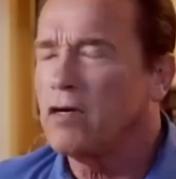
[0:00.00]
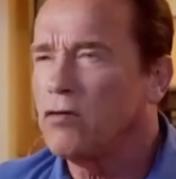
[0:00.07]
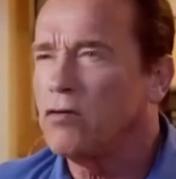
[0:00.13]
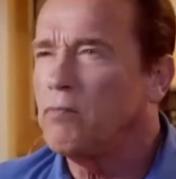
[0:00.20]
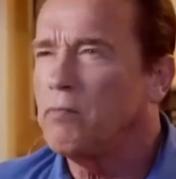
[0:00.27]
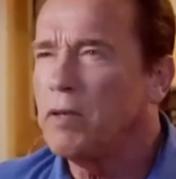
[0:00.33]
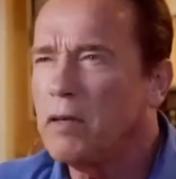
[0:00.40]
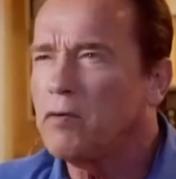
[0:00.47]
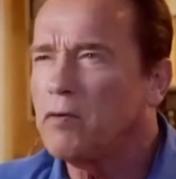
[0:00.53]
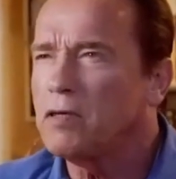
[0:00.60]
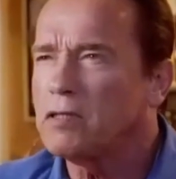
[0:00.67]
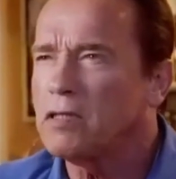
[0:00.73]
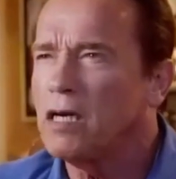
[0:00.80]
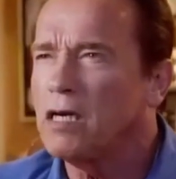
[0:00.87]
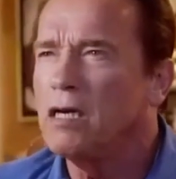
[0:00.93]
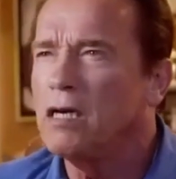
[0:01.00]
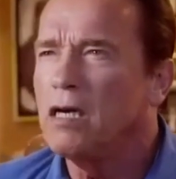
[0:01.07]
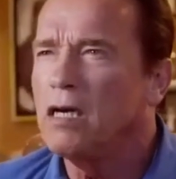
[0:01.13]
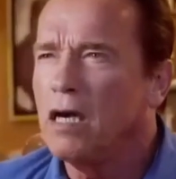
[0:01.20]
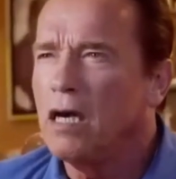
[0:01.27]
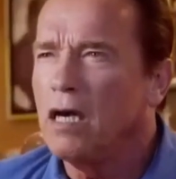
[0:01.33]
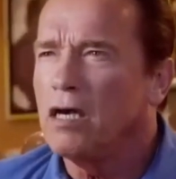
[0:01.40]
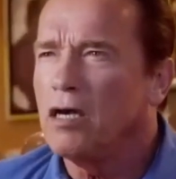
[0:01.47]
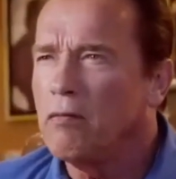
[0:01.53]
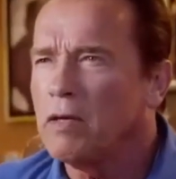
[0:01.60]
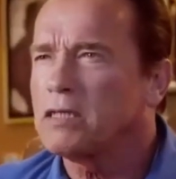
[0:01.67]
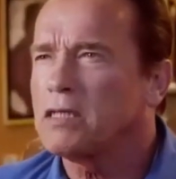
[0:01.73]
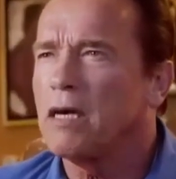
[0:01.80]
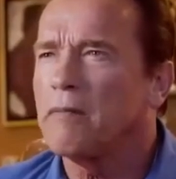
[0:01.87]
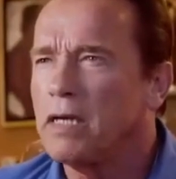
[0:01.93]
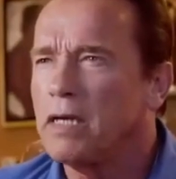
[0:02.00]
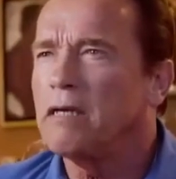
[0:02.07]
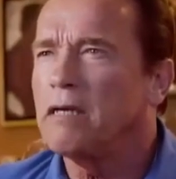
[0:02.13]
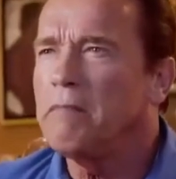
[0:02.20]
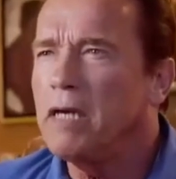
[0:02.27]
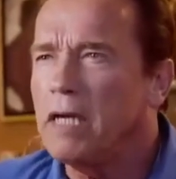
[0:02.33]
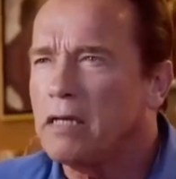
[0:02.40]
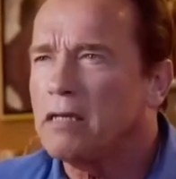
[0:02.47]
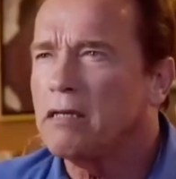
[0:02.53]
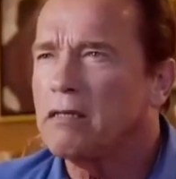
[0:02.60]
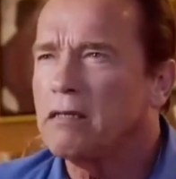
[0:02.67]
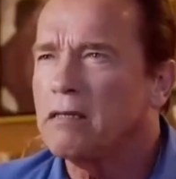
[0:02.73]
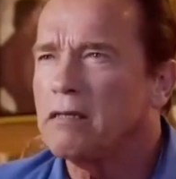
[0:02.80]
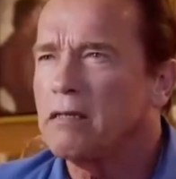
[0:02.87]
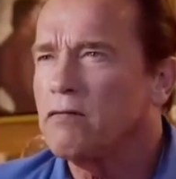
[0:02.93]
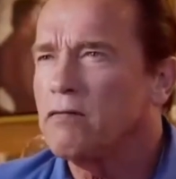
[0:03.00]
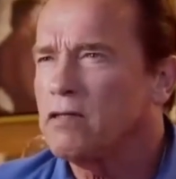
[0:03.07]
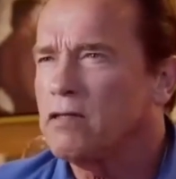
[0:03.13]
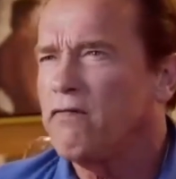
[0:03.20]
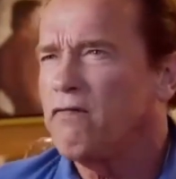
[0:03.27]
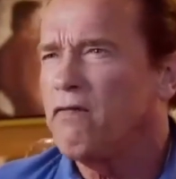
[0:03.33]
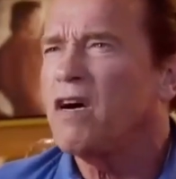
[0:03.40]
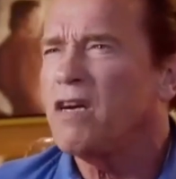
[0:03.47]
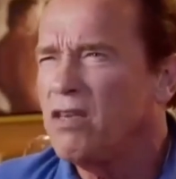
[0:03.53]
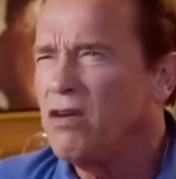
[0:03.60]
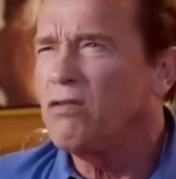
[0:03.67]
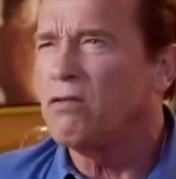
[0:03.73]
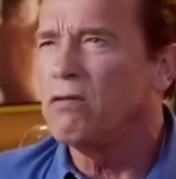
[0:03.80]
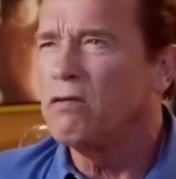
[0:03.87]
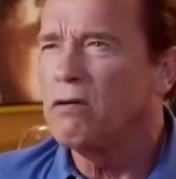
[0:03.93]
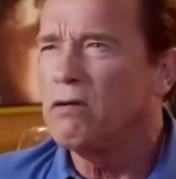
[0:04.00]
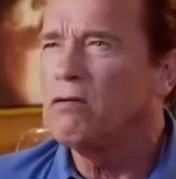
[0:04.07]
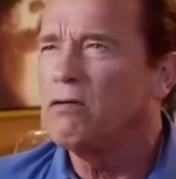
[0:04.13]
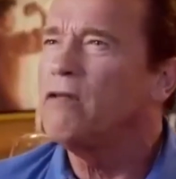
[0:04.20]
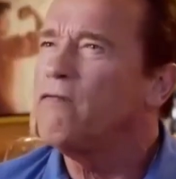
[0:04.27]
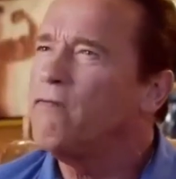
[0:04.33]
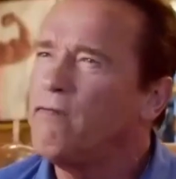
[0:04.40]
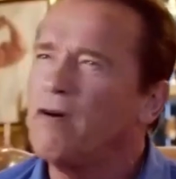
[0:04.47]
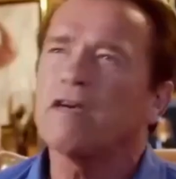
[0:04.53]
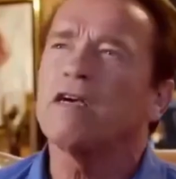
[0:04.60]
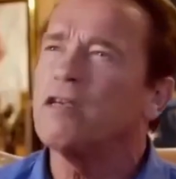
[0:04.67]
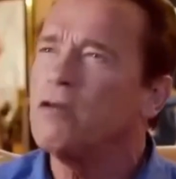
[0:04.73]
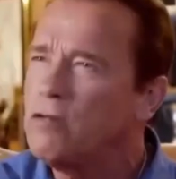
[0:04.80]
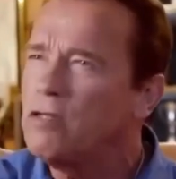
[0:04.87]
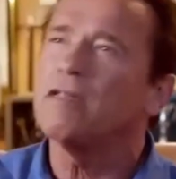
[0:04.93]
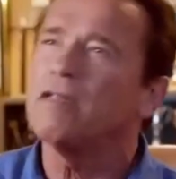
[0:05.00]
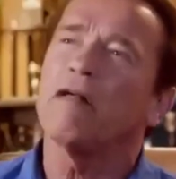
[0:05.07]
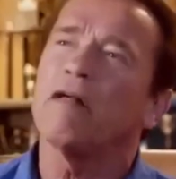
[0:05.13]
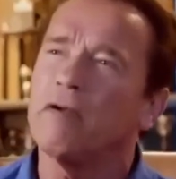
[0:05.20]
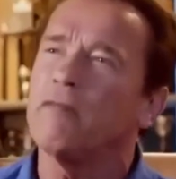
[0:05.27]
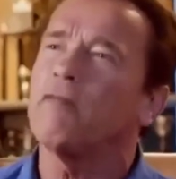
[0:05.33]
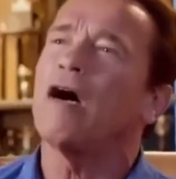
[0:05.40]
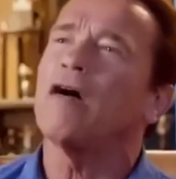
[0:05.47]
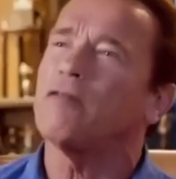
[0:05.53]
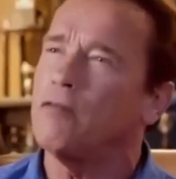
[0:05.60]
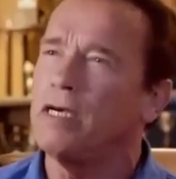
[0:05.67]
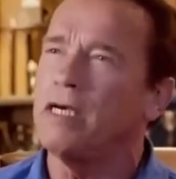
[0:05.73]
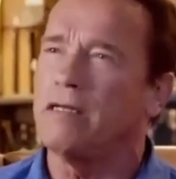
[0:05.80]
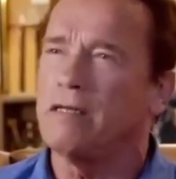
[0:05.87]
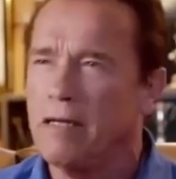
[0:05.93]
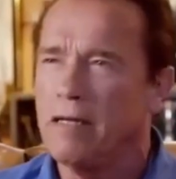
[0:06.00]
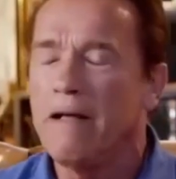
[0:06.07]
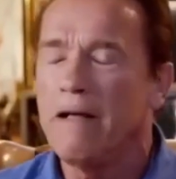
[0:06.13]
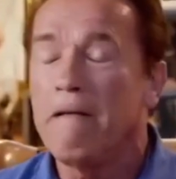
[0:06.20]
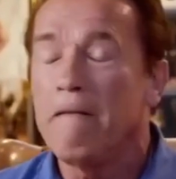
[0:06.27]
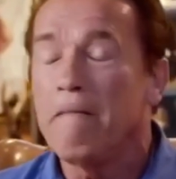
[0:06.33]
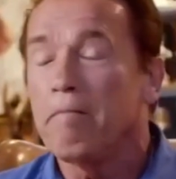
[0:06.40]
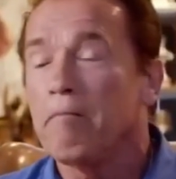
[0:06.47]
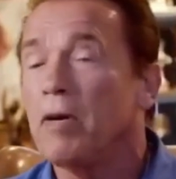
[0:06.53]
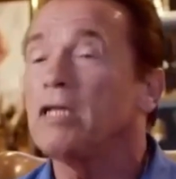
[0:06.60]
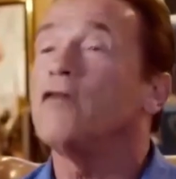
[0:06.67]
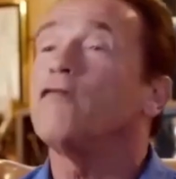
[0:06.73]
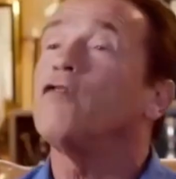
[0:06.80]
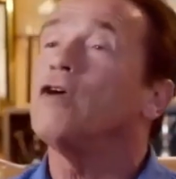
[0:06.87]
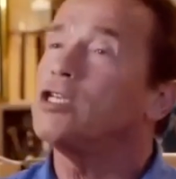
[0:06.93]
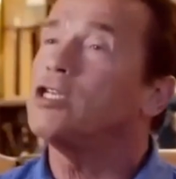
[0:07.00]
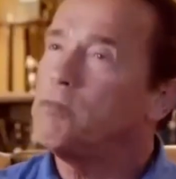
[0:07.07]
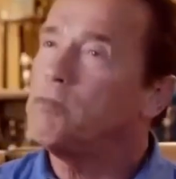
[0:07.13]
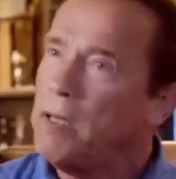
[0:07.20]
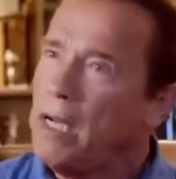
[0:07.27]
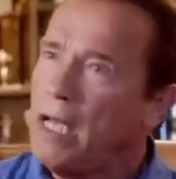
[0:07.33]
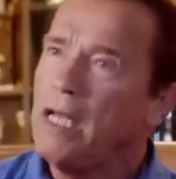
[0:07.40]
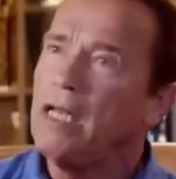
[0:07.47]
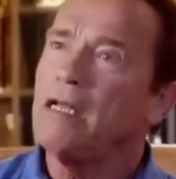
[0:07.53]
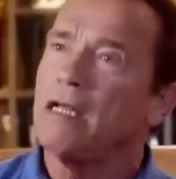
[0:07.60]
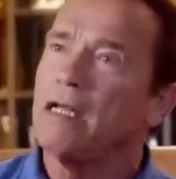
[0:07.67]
you go to people and say, you must stop eating meat. I would say, fuck you. The fuck are you to tell me how to eat? But if you explain